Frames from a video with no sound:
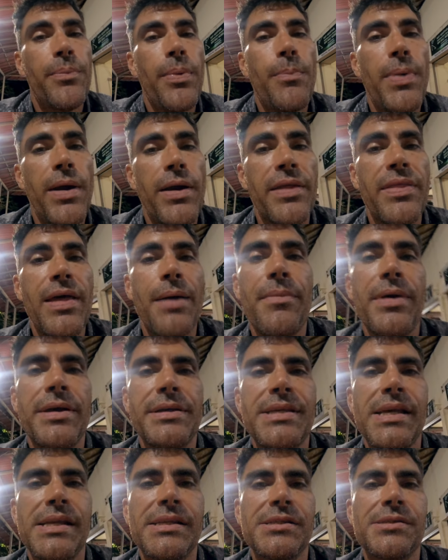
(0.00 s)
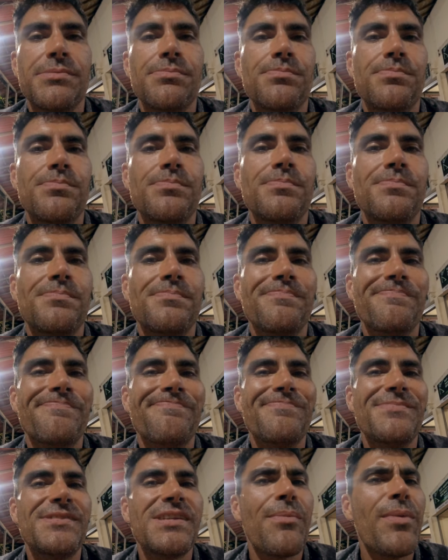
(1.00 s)
Apparently that makes sense.
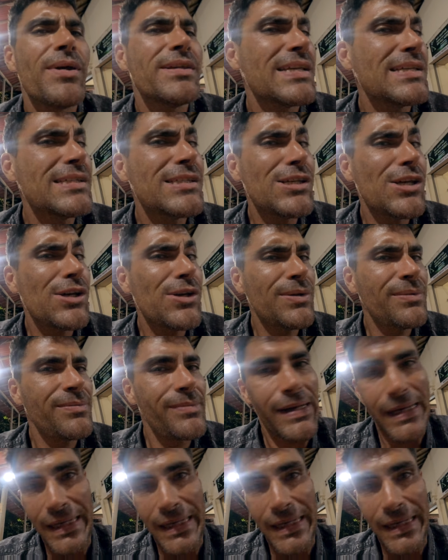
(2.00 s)
Does that make sense to you?